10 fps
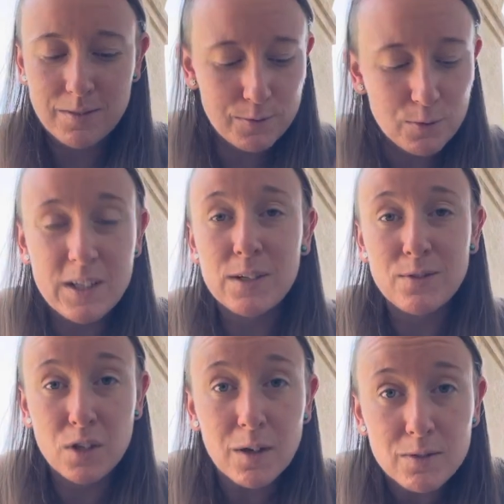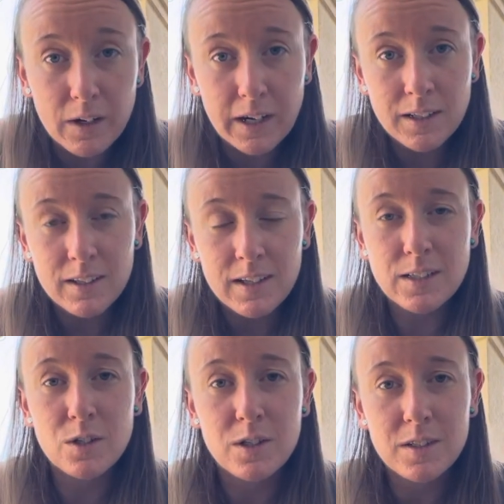free of suffering.
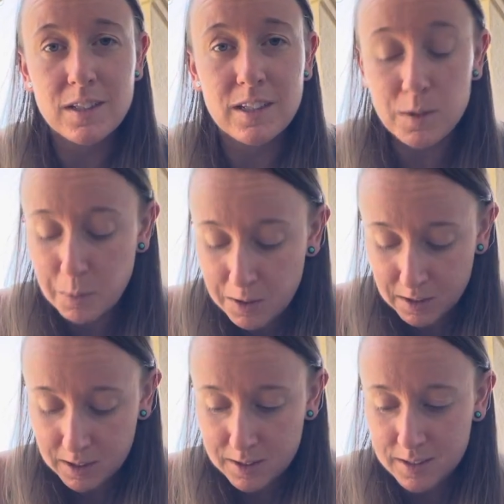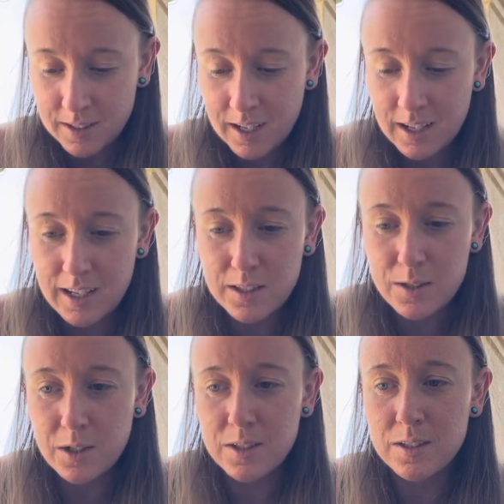It's just experience. It's
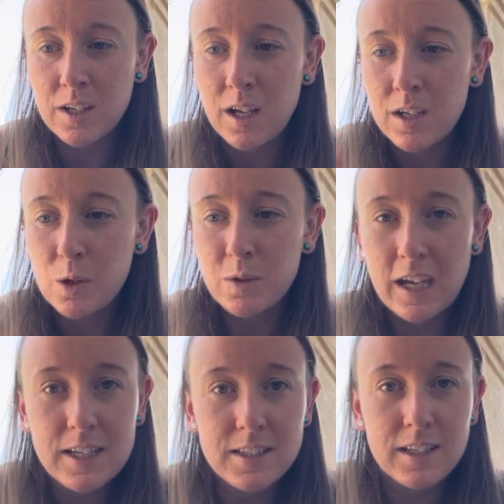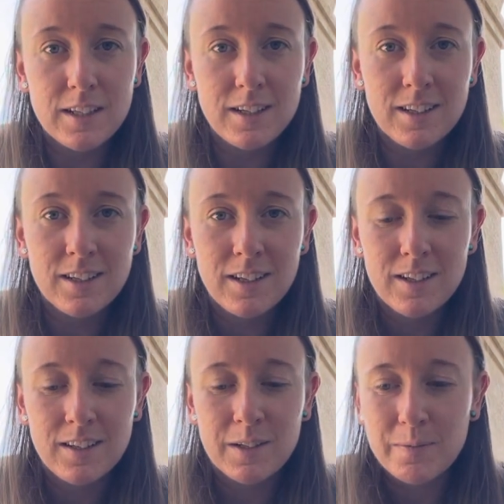just you tasted
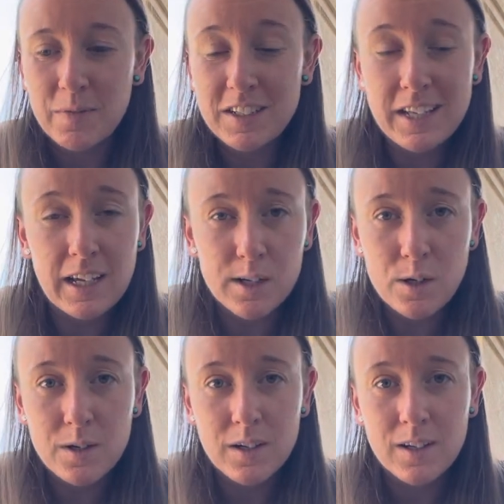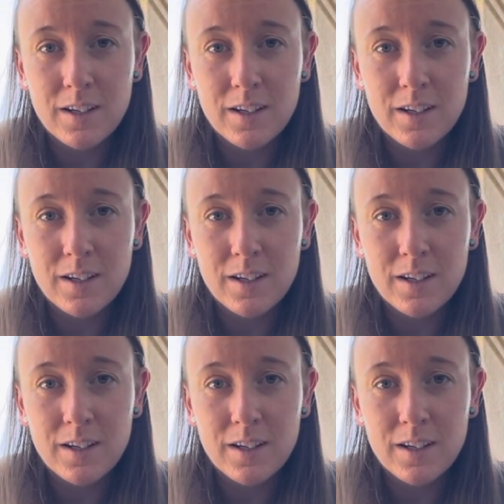the dish,